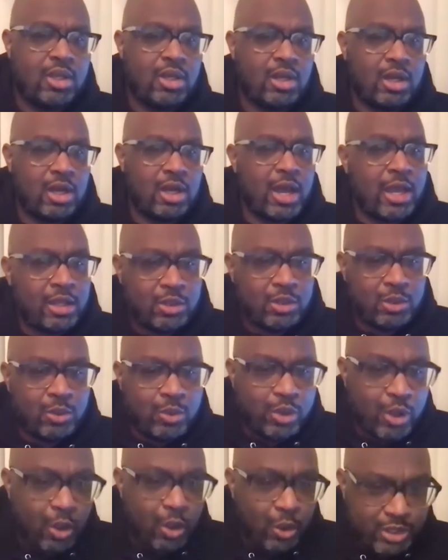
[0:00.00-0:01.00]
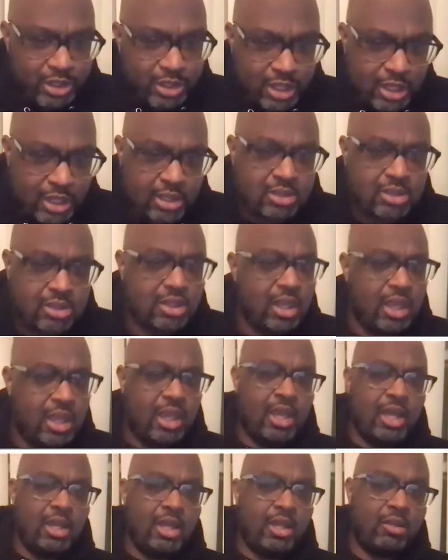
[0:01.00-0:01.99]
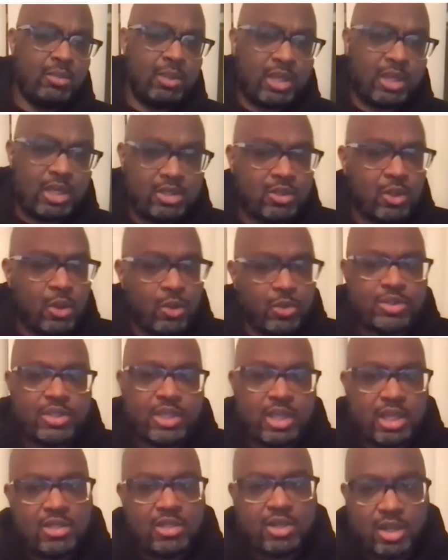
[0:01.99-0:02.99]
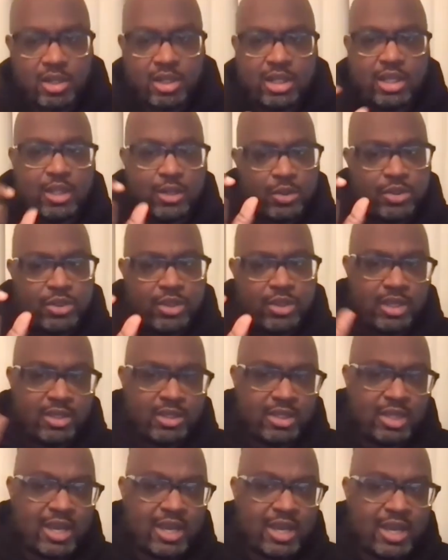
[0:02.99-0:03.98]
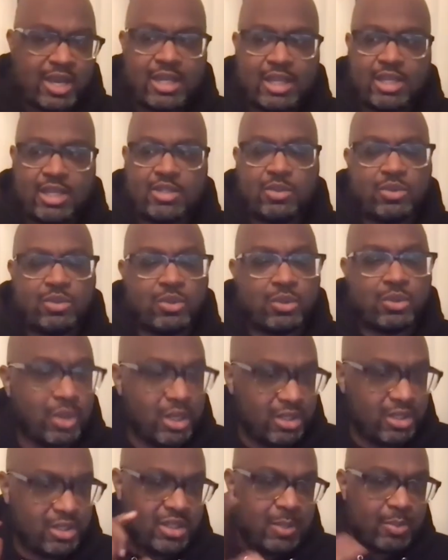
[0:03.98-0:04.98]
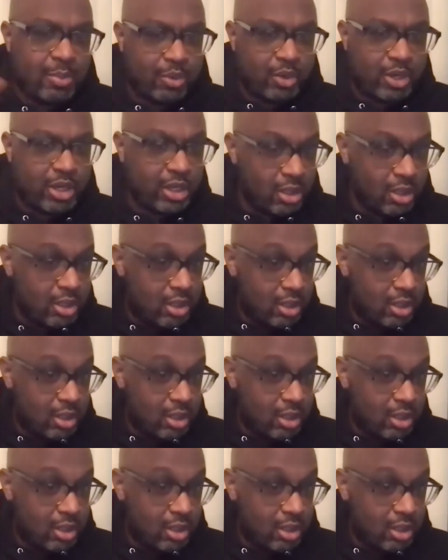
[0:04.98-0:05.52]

All right, do those things. And because those things are the little things that kind of get you through and separate.